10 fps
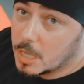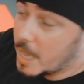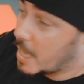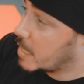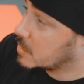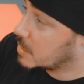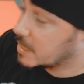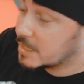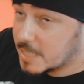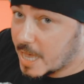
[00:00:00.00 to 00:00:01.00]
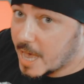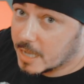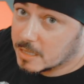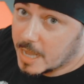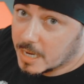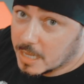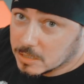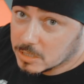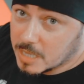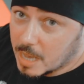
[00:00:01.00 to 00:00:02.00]
as an attack
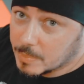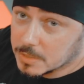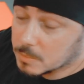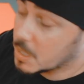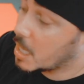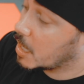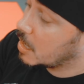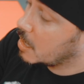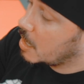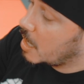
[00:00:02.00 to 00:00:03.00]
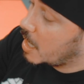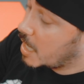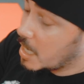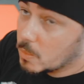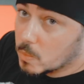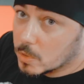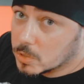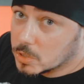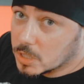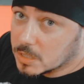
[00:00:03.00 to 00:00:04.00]
that just happens to block,
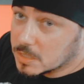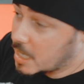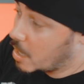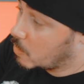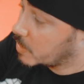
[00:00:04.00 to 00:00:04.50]
inward Jutsao,